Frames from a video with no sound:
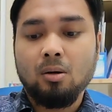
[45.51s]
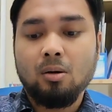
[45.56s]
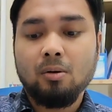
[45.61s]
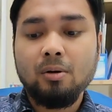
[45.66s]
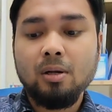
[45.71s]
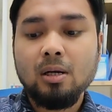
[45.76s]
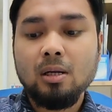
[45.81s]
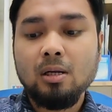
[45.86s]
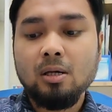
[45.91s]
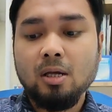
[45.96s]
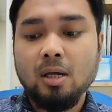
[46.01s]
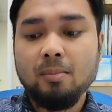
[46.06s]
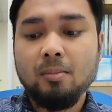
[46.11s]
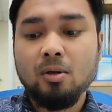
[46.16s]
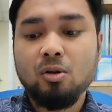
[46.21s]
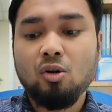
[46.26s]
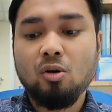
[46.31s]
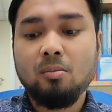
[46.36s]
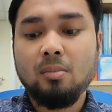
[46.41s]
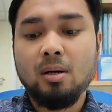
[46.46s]
Auricular
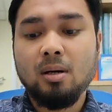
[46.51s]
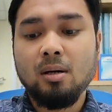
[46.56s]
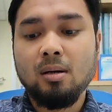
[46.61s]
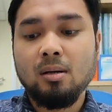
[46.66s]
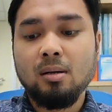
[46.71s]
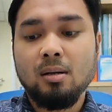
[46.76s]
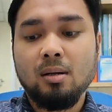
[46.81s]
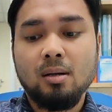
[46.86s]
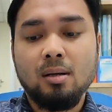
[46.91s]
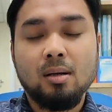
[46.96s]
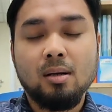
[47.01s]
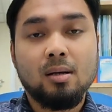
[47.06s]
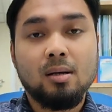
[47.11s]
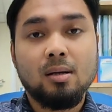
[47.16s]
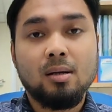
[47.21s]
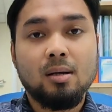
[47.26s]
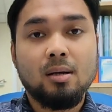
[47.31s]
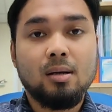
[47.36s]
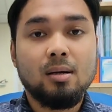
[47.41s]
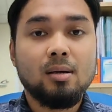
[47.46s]
hematoma
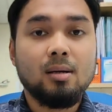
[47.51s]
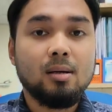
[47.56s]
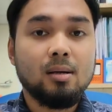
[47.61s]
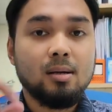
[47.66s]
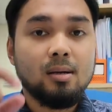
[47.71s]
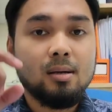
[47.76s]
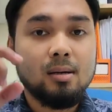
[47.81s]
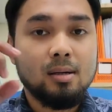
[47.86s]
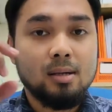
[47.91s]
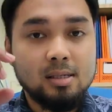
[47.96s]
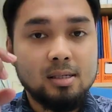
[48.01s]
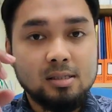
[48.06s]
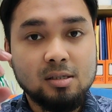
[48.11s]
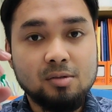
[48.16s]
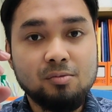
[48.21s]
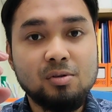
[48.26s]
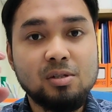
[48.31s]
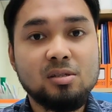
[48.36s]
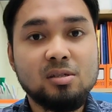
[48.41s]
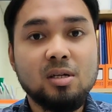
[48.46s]
is a
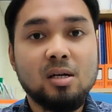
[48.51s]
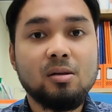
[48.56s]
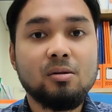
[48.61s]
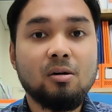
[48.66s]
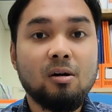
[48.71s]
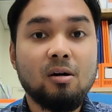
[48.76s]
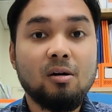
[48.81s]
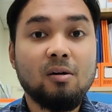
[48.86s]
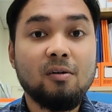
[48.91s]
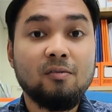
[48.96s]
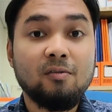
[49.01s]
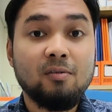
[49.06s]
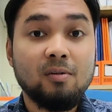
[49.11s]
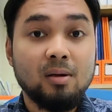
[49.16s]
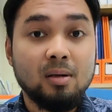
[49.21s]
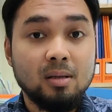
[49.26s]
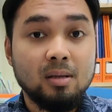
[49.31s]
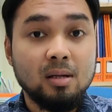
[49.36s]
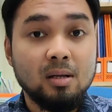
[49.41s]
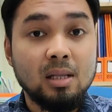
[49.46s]
result of
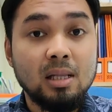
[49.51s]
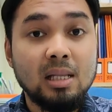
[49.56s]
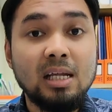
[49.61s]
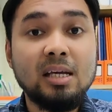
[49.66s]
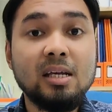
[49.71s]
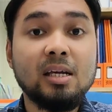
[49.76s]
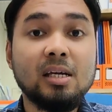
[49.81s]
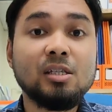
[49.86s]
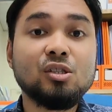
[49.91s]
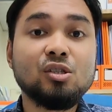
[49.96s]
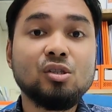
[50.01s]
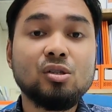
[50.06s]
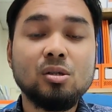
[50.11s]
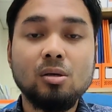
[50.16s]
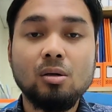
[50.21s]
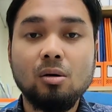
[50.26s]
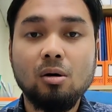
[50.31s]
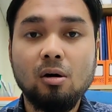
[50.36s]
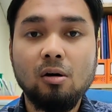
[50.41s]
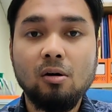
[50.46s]
the leakage
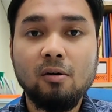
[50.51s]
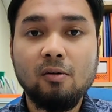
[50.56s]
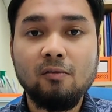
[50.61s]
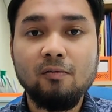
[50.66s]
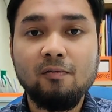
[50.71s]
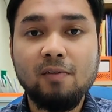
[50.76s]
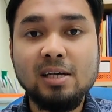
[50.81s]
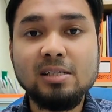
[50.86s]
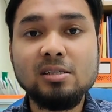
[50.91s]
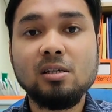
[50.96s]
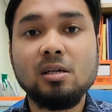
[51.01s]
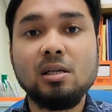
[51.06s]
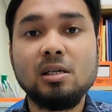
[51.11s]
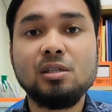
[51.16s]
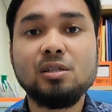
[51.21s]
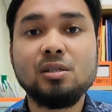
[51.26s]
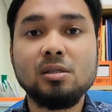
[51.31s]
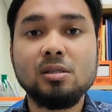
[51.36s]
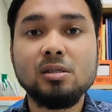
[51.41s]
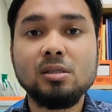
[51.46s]
of
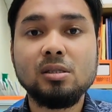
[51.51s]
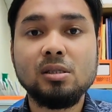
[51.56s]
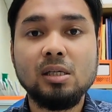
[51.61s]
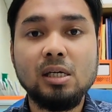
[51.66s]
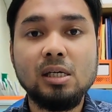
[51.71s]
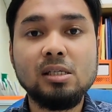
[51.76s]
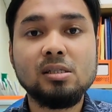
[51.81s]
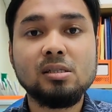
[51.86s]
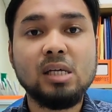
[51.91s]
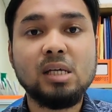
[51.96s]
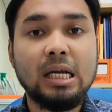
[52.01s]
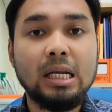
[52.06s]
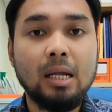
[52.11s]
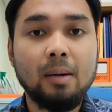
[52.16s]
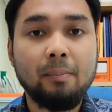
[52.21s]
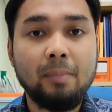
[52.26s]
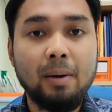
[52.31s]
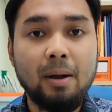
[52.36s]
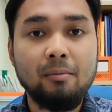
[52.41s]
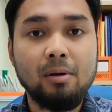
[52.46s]
vasculatures inside the
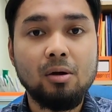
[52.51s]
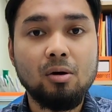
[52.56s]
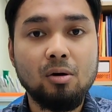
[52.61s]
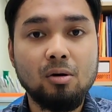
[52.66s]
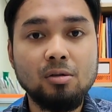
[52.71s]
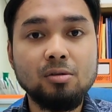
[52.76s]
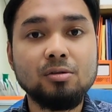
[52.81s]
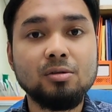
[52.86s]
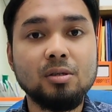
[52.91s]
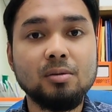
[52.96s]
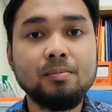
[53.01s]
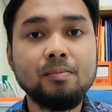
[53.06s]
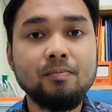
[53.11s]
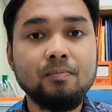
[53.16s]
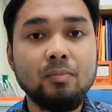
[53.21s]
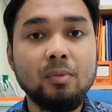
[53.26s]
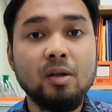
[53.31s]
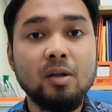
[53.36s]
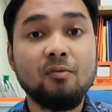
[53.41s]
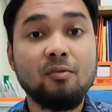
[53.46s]
perichondrium
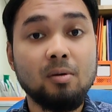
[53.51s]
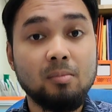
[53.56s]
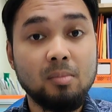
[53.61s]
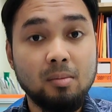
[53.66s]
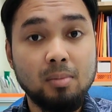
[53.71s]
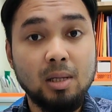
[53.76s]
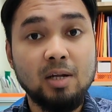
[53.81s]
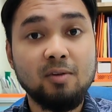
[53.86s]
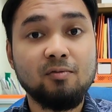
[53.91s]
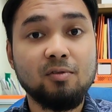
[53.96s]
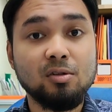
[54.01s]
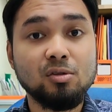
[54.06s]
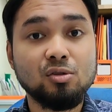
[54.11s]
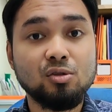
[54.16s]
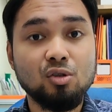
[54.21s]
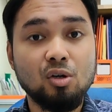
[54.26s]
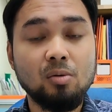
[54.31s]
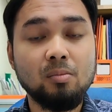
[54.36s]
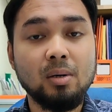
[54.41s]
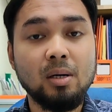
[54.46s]
from a blunt force
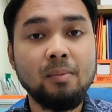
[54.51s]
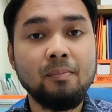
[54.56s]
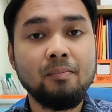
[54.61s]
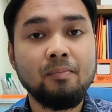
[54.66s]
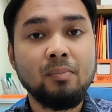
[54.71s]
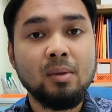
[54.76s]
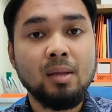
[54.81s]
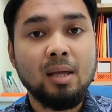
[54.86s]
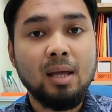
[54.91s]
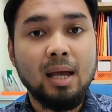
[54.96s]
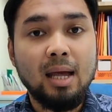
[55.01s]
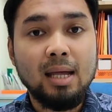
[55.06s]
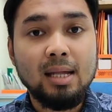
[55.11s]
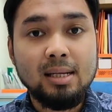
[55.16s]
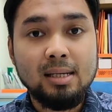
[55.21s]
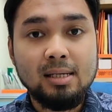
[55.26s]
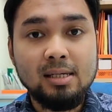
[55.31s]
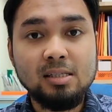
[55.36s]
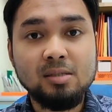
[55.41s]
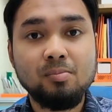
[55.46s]
trauma,
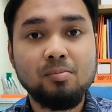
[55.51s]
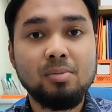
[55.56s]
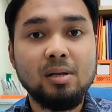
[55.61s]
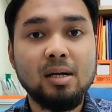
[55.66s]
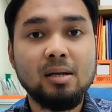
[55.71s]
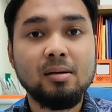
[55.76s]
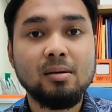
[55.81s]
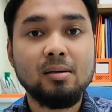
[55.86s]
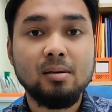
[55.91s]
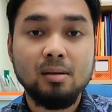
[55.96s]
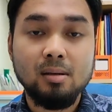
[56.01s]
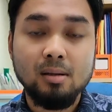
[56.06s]
and this blood